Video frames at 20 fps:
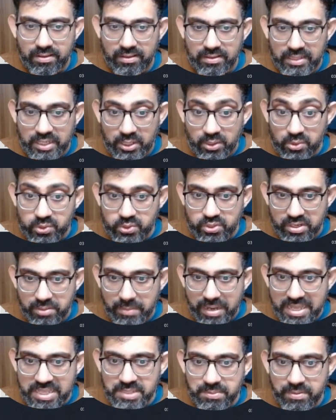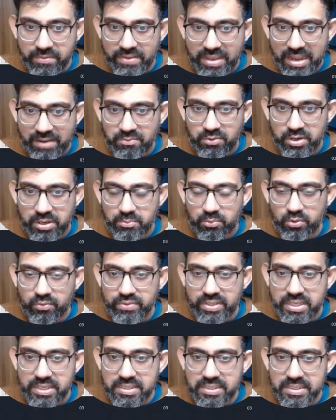That also reminds me we have to remove
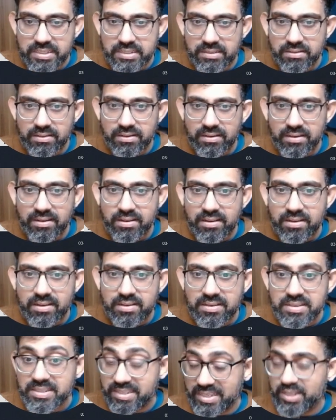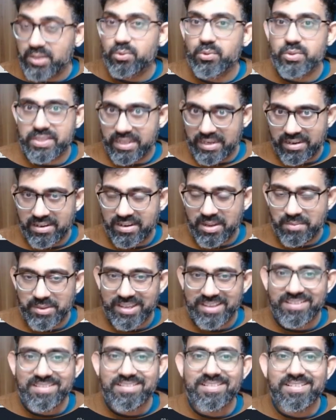these zeros that are coming
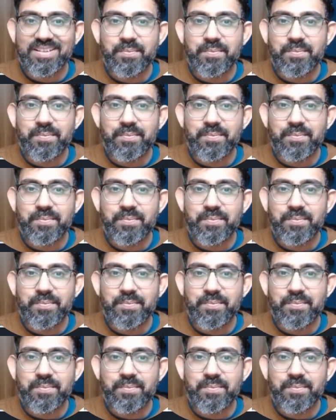in.